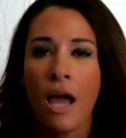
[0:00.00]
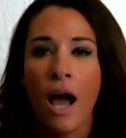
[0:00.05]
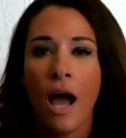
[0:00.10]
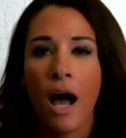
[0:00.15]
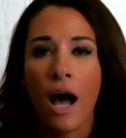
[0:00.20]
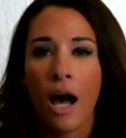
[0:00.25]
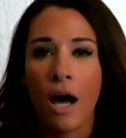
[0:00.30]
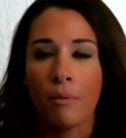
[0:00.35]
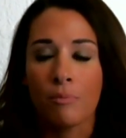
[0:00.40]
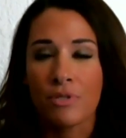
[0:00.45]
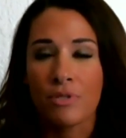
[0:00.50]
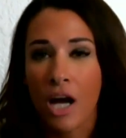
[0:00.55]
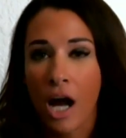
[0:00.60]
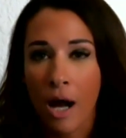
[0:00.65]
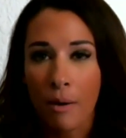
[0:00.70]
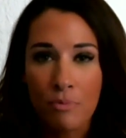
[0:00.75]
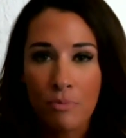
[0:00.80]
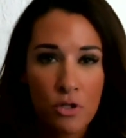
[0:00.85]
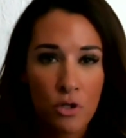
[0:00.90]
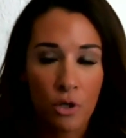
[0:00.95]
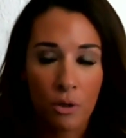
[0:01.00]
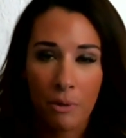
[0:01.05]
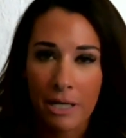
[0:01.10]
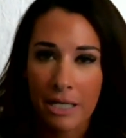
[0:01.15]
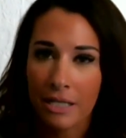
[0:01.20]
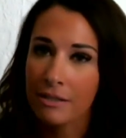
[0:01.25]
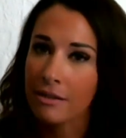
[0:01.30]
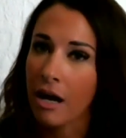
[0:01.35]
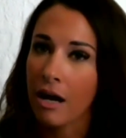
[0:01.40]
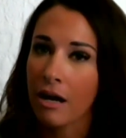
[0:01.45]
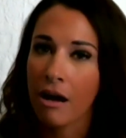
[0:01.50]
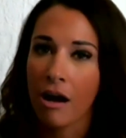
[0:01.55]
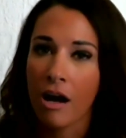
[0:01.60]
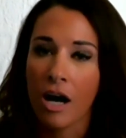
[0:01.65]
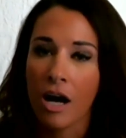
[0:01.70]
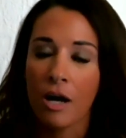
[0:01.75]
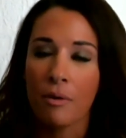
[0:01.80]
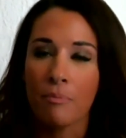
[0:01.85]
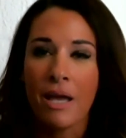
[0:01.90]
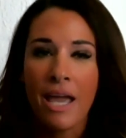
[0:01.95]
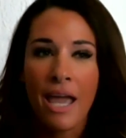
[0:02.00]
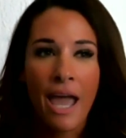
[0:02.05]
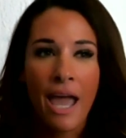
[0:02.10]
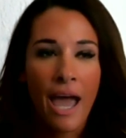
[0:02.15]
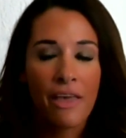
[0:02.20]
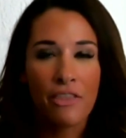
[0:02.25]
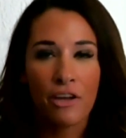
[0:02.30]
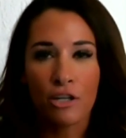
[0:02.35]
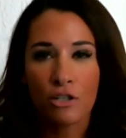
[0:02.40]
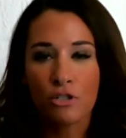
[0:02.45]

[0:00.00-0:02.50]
topscorewriting.com. There are